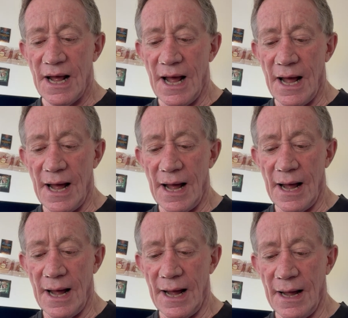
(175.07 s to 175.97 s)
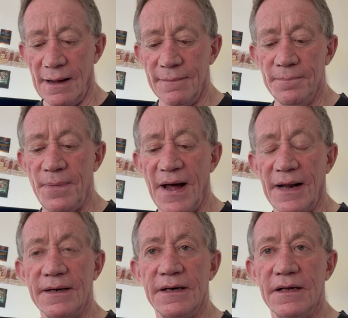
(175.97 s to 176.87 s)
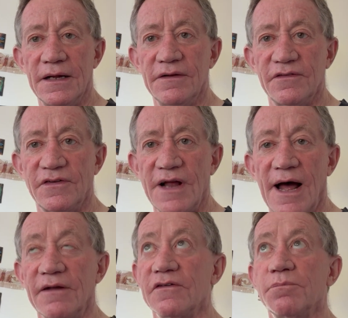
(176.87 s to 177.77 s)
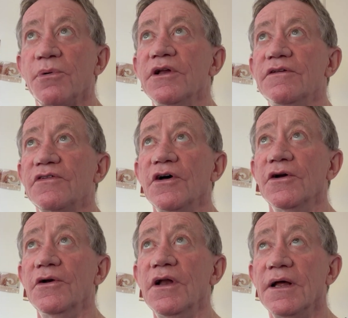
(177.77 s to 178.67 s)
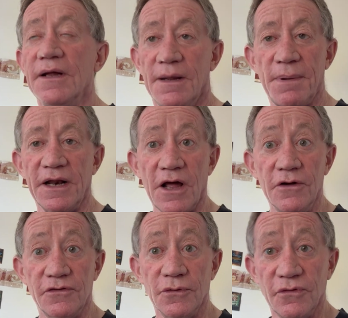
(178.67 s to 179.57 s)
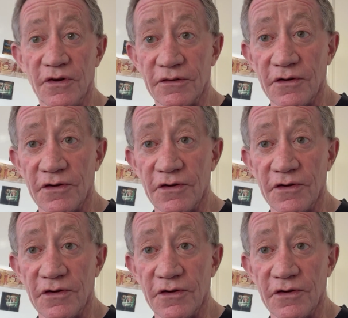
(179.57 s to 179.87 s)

but it starts pretty soon, but it goes till 6